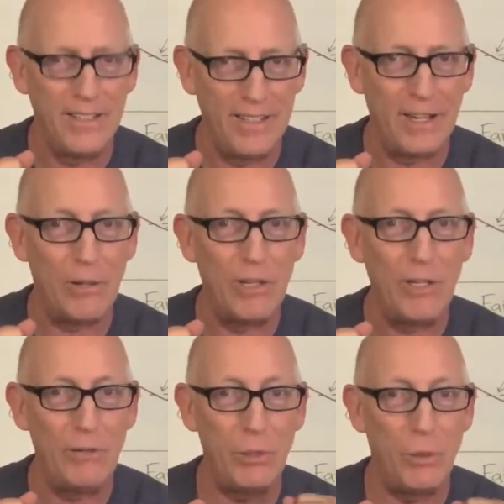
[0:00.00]
You know,
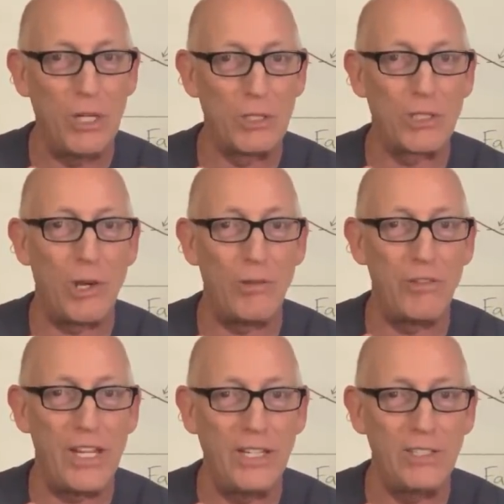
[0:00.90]
if you want to solve
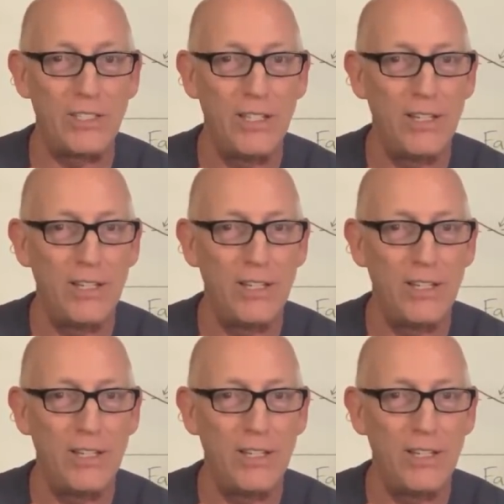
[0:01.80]
things,